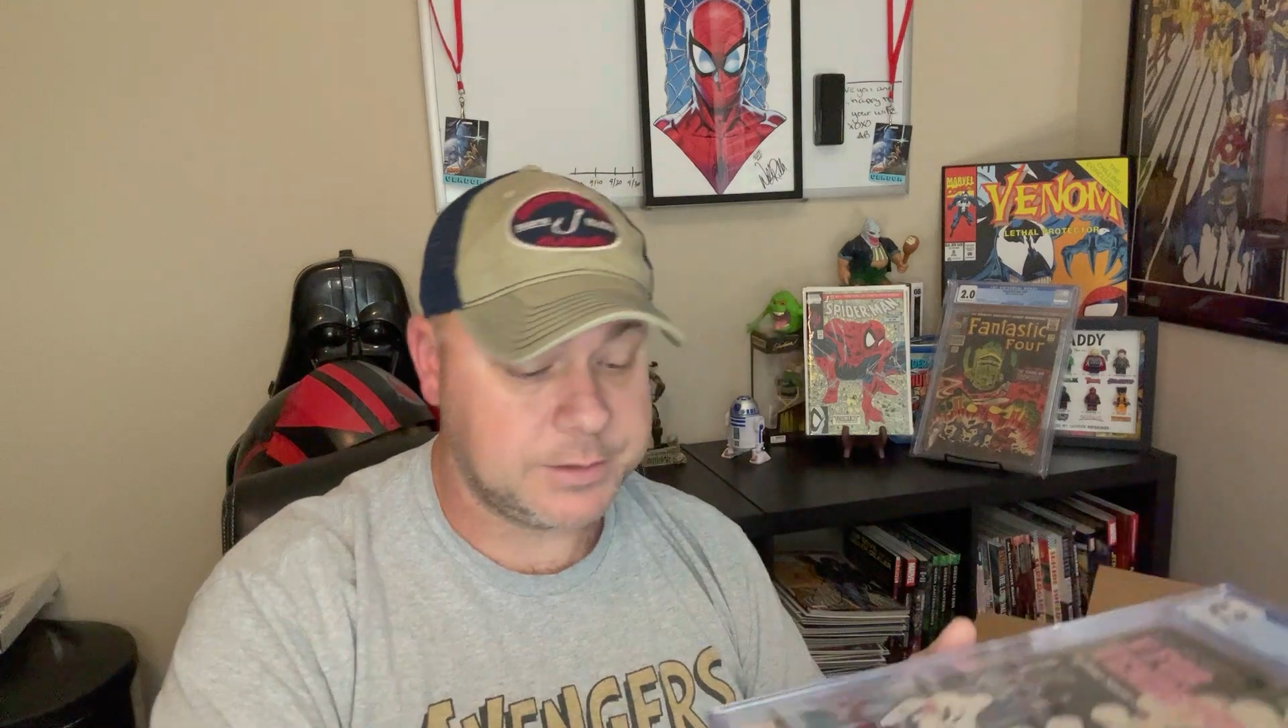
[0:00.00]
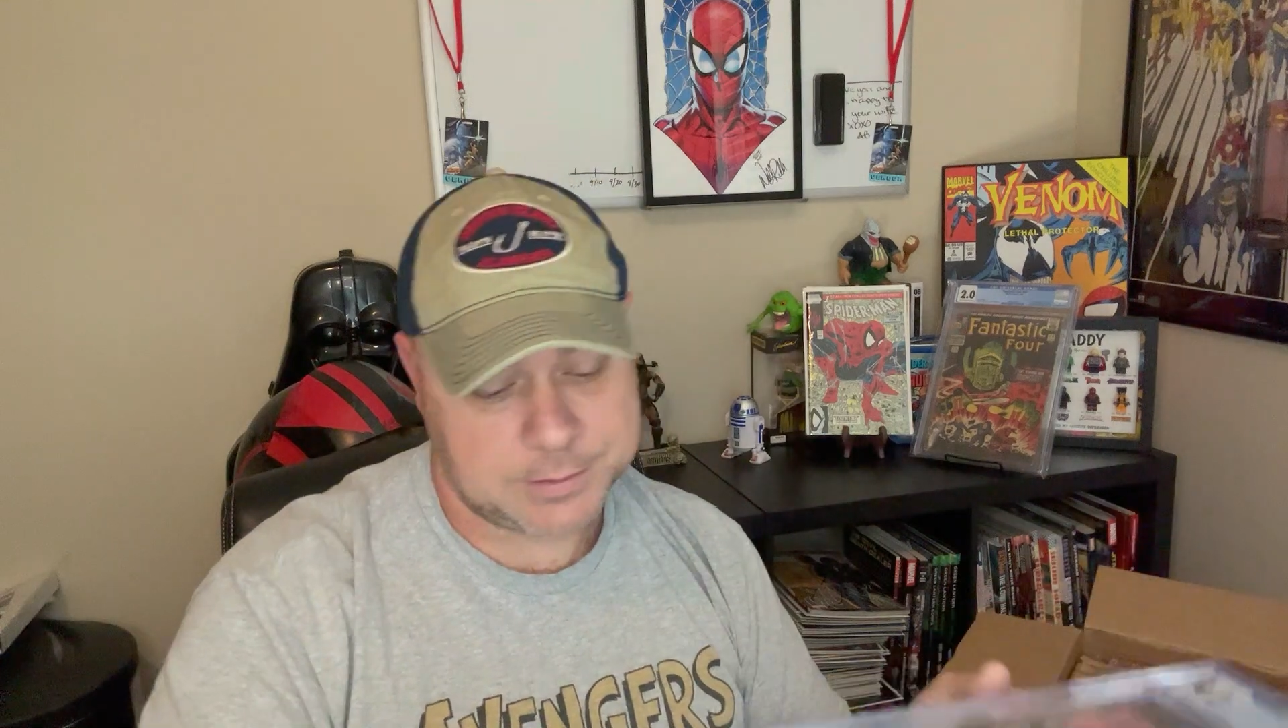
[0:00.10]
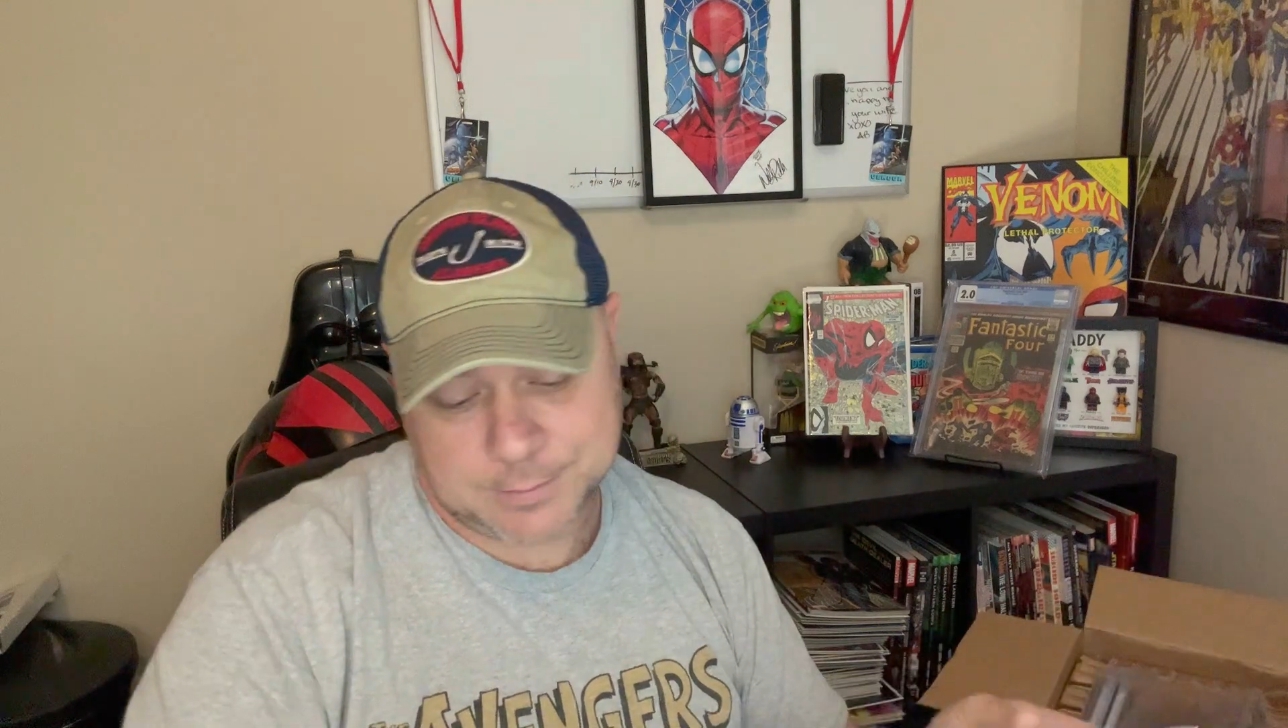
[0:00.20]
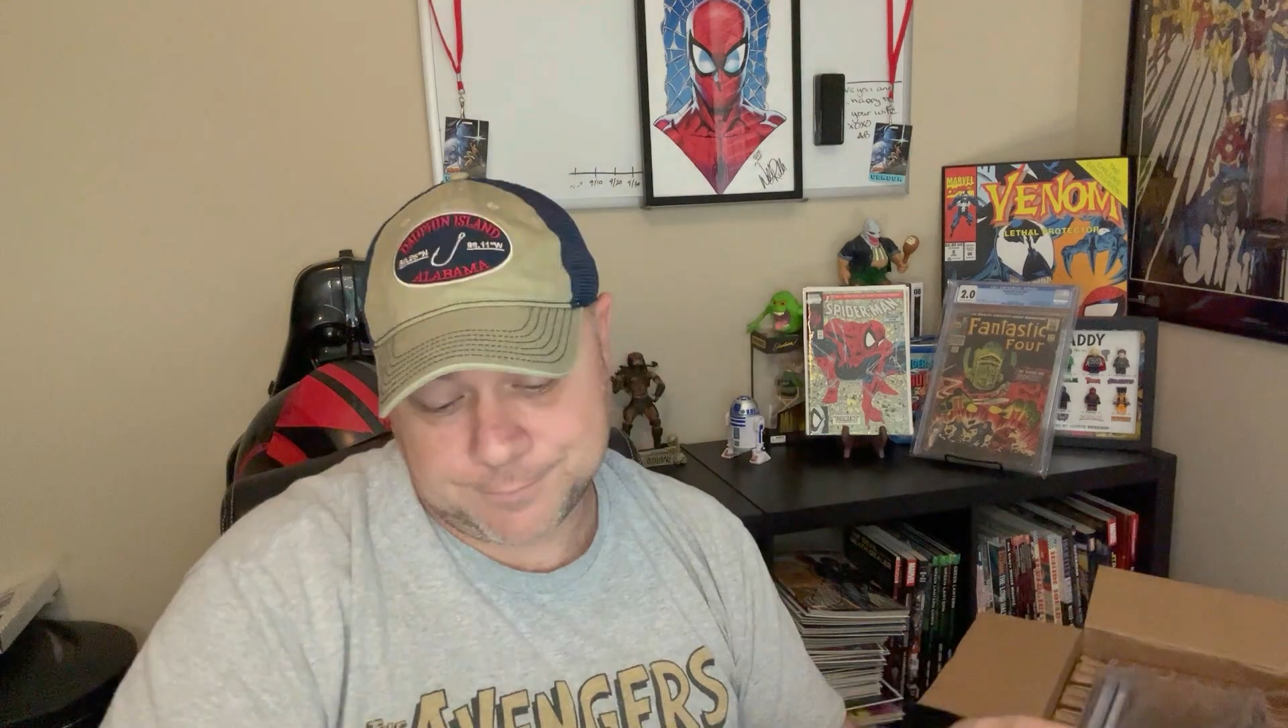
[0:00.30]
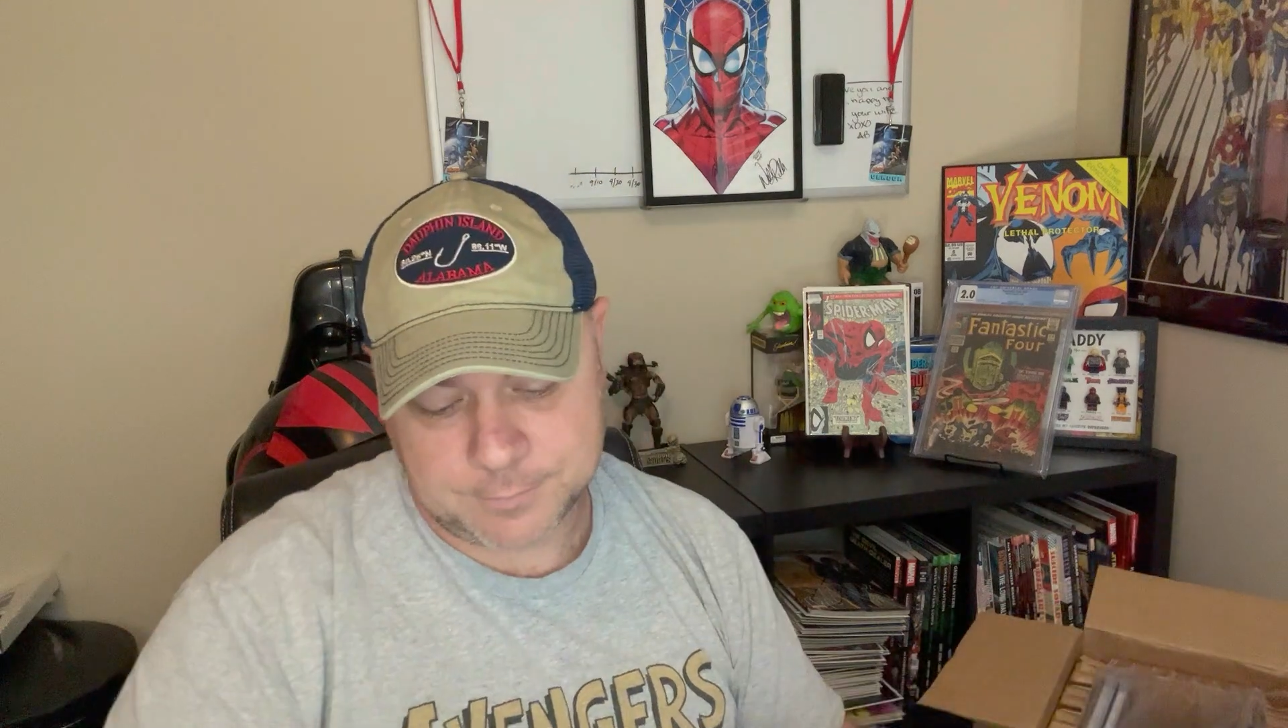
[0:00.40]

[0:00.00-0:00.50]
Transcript: So